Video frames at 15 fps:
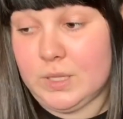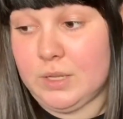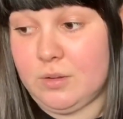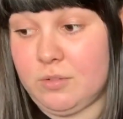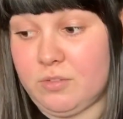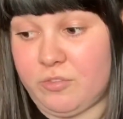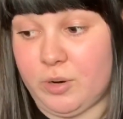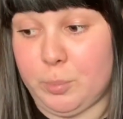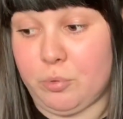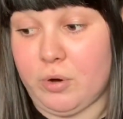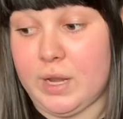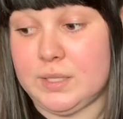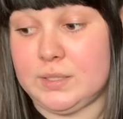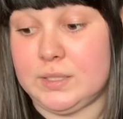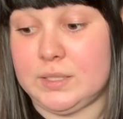for
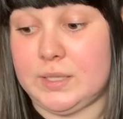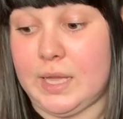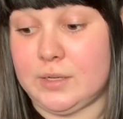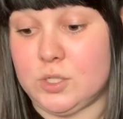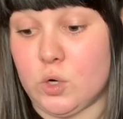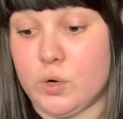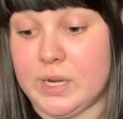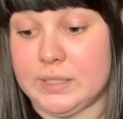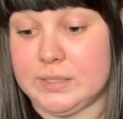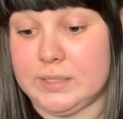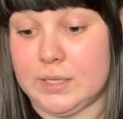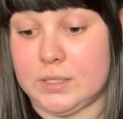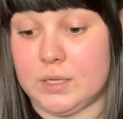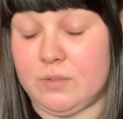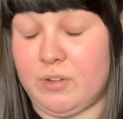prices that don't
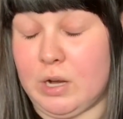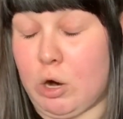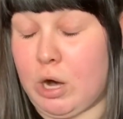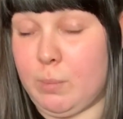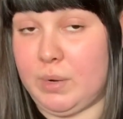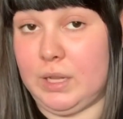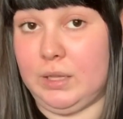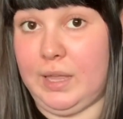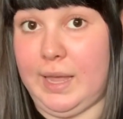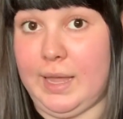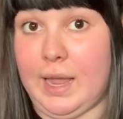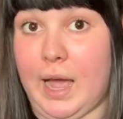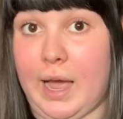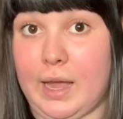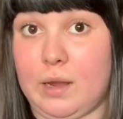consist of an arm and a
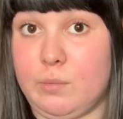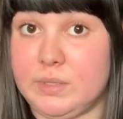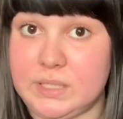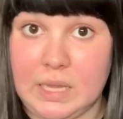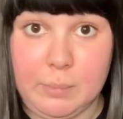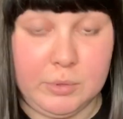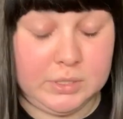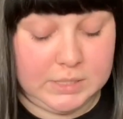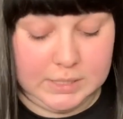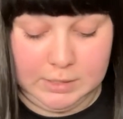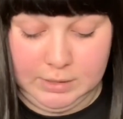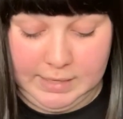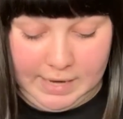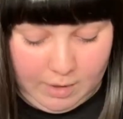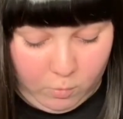leg, I was able to
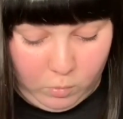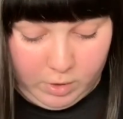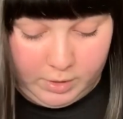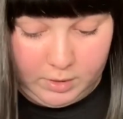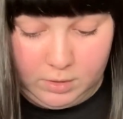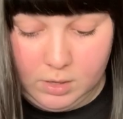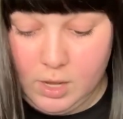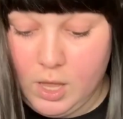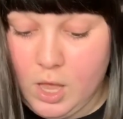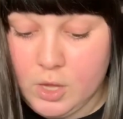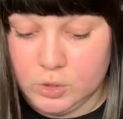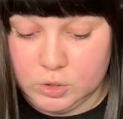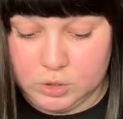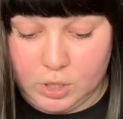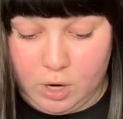get one.
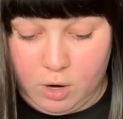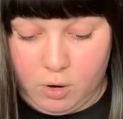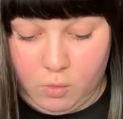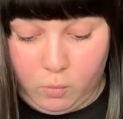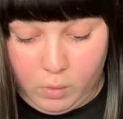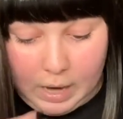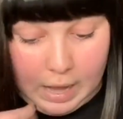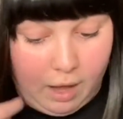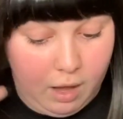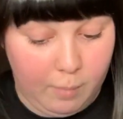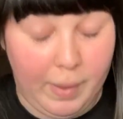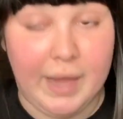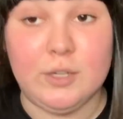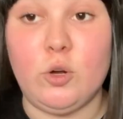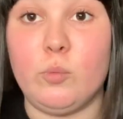So
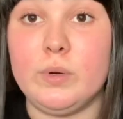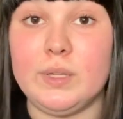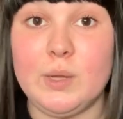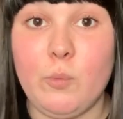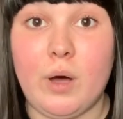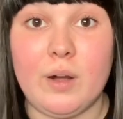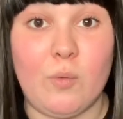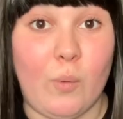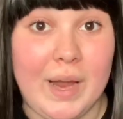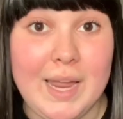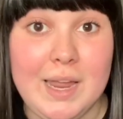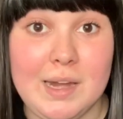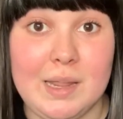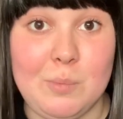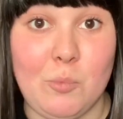I don't really want to
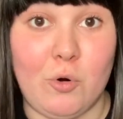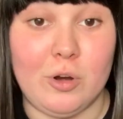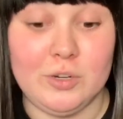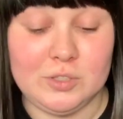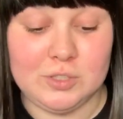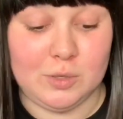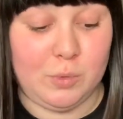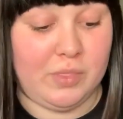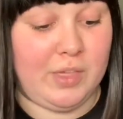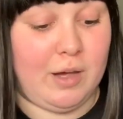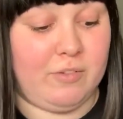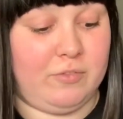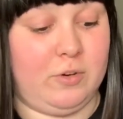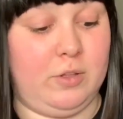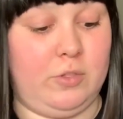wait anymore, so
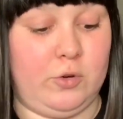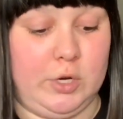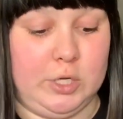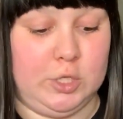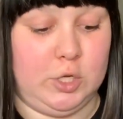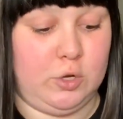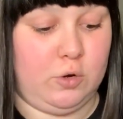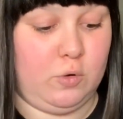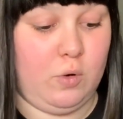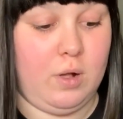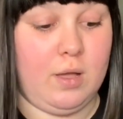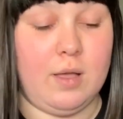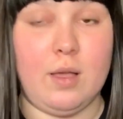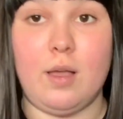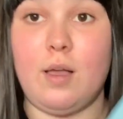without further ado,
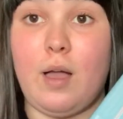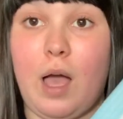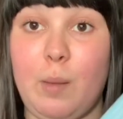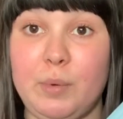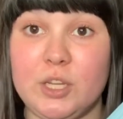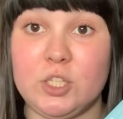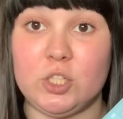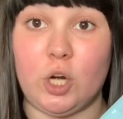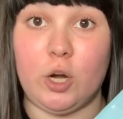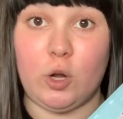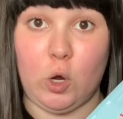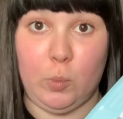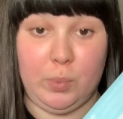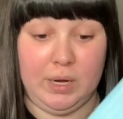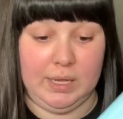I'm gonna start
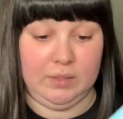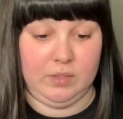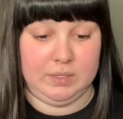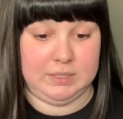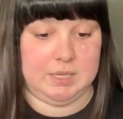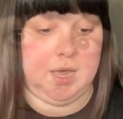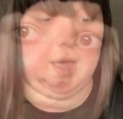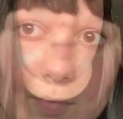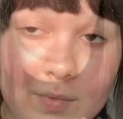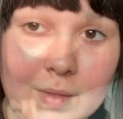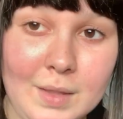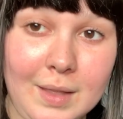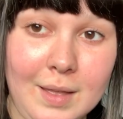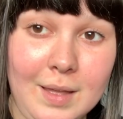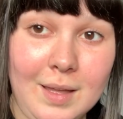opening this up.
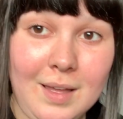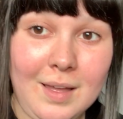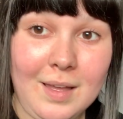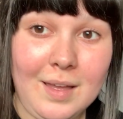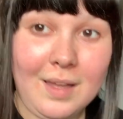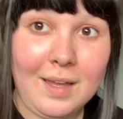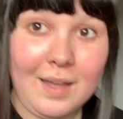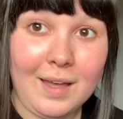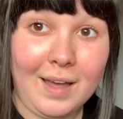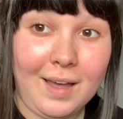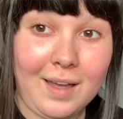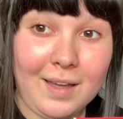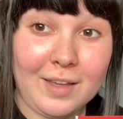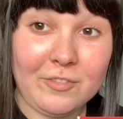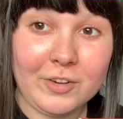
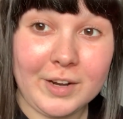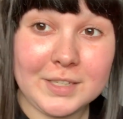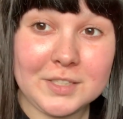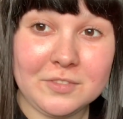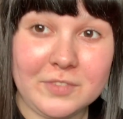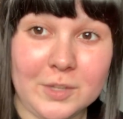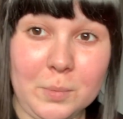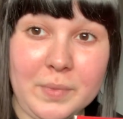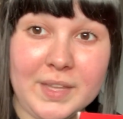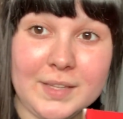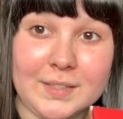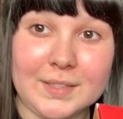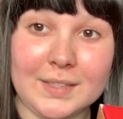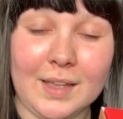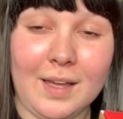I forgot to film
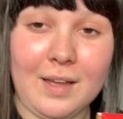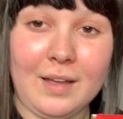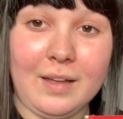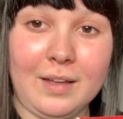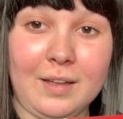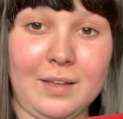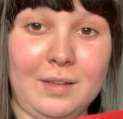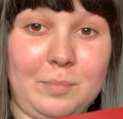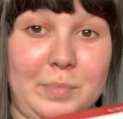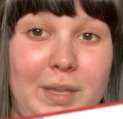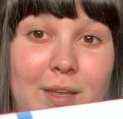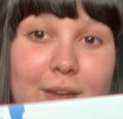this, but